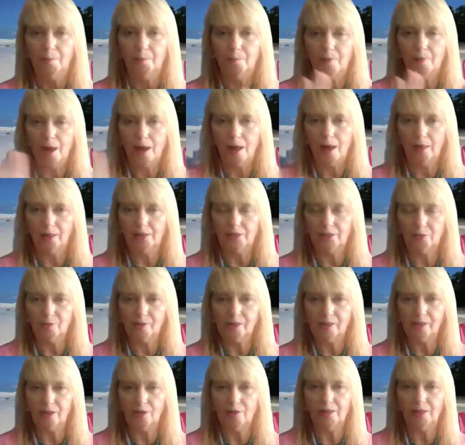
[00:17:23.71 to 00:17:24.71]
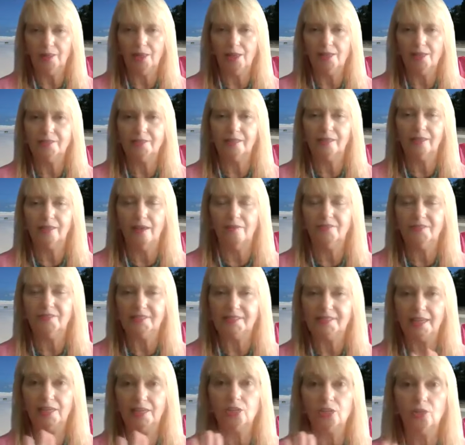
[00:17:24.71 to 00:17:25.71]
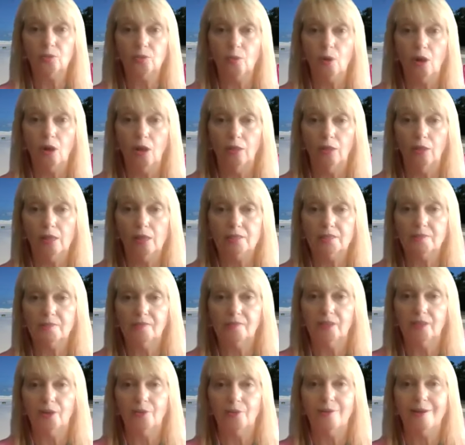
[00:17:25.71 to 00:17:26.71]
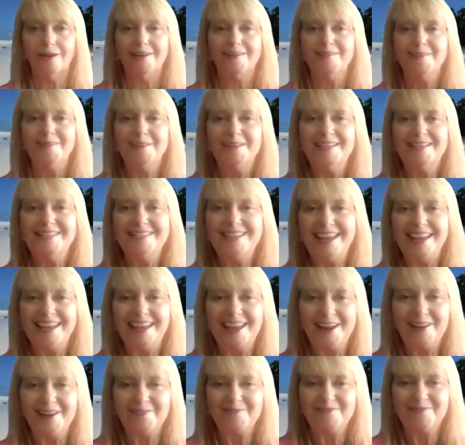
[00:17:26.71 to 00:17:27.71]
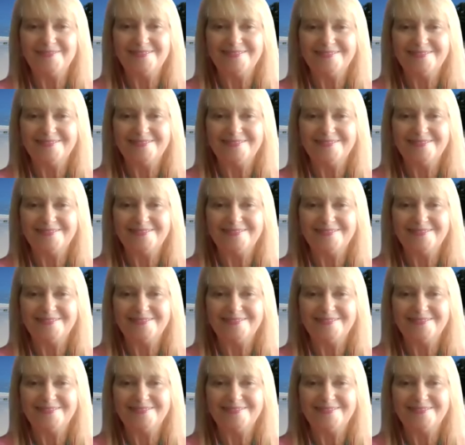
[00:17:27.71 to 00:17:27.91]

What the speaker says: Mahalo nui loa. Lots of love. Sending you all lots of aloha. Take care.